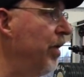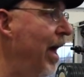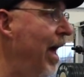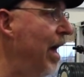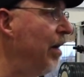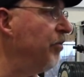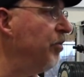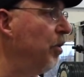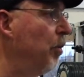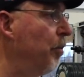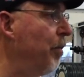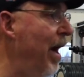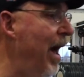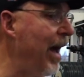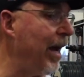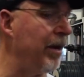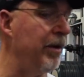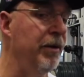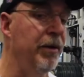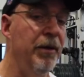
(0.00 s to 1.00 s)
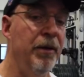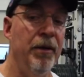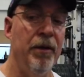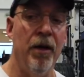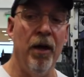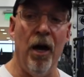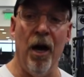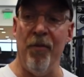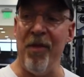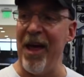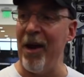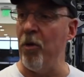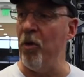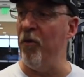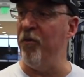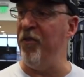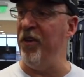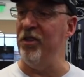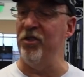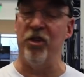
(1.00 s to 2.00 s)
to have him back, not
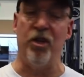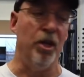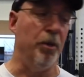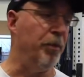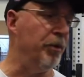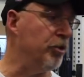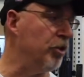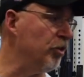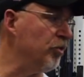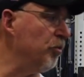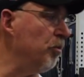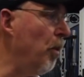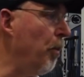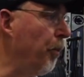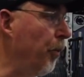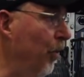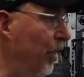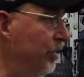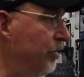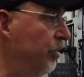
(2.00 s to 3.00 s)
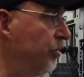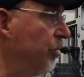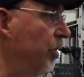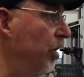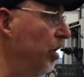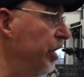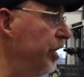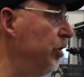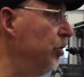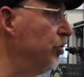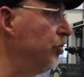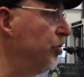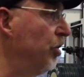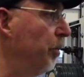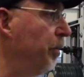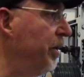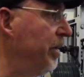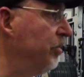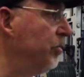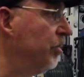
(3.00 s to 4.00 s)
only physically, but just from a presence and a
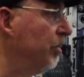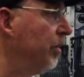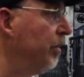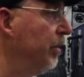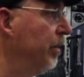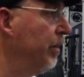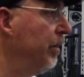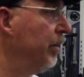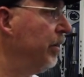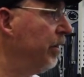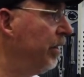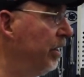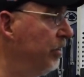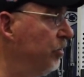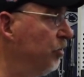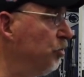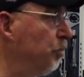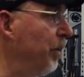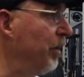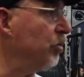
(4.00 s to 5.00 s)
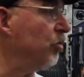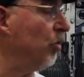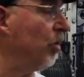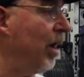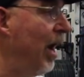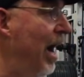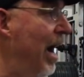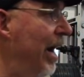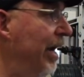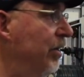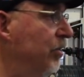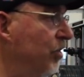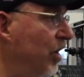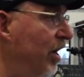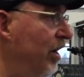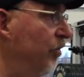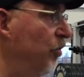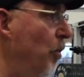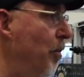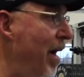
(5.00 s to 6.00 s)
leadership. He's a special guy. He's
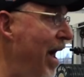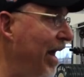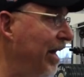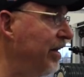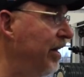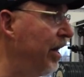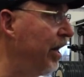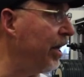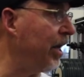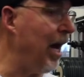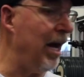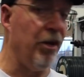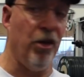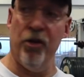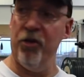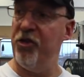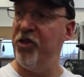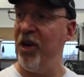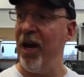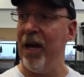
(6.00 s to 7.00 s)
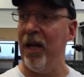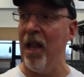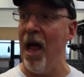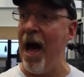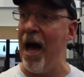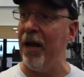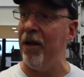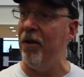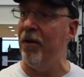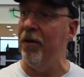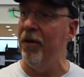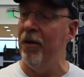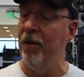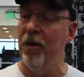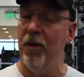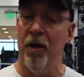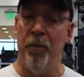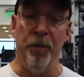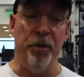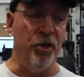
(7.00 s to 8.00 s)
kind of a magnetic guy. Doesn't say a lot,
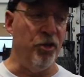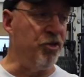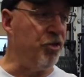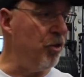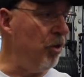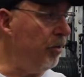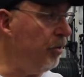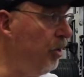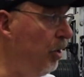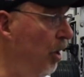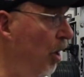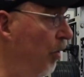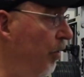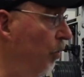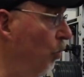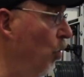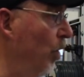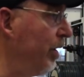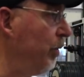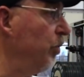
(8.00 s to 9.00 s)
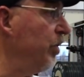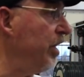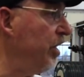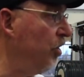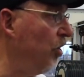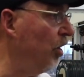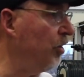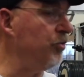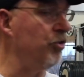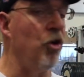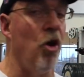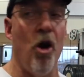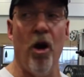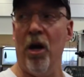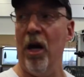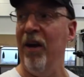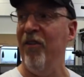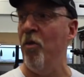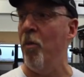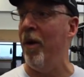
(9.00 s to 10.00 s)
but just, when he does
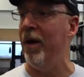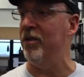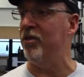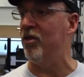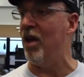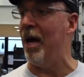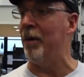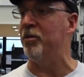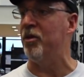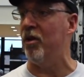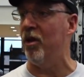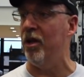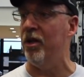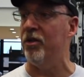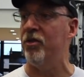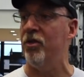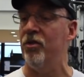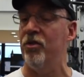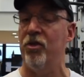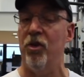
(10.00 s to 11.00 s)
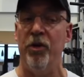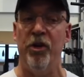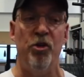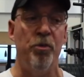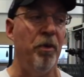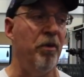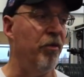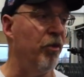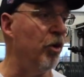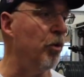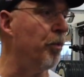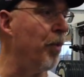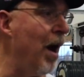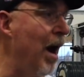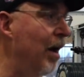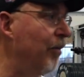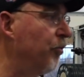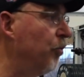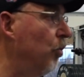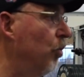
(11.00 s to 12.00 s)
talk, everybody stops and listens. So he's been a very
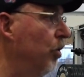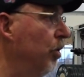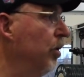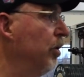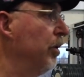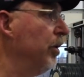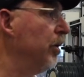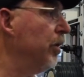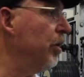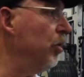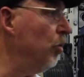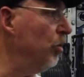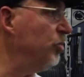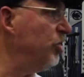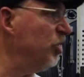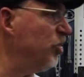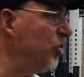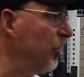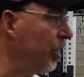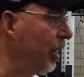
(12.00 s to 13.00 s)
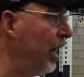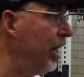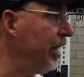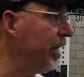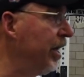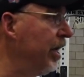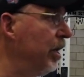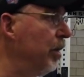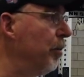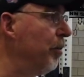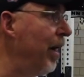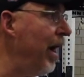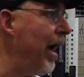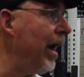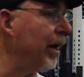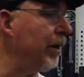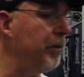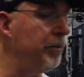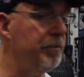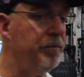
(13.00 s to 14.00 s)
powerful, addition to kind of get him back.